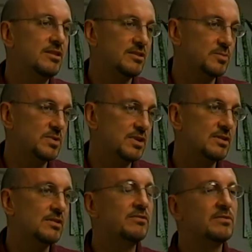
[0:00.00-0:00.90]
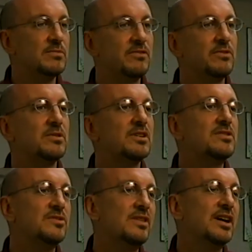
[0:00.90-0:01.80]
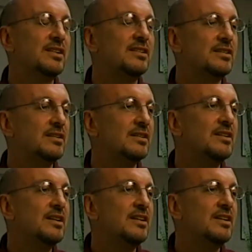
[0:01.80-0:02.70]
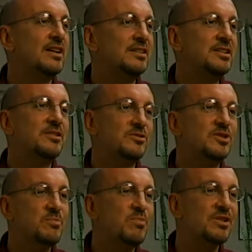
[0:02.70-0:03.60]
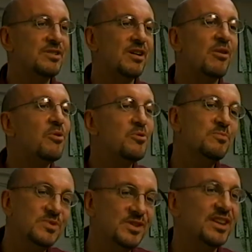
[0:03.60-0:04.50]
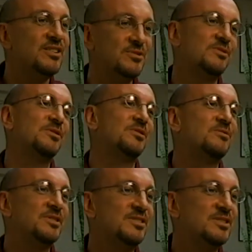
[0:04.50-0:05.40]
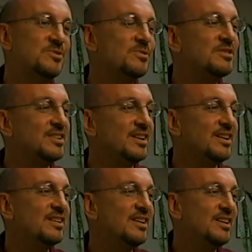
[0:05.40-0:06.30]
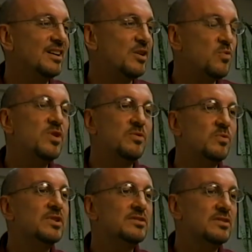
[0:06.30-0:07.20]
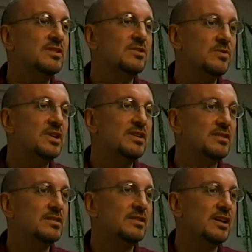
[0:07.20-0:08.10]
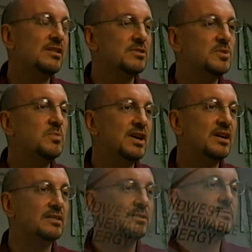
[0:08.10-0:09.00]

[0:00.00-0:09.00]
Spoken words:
this material from the forest that tends to burn our homes down. So it's really a win-win situation in that respect.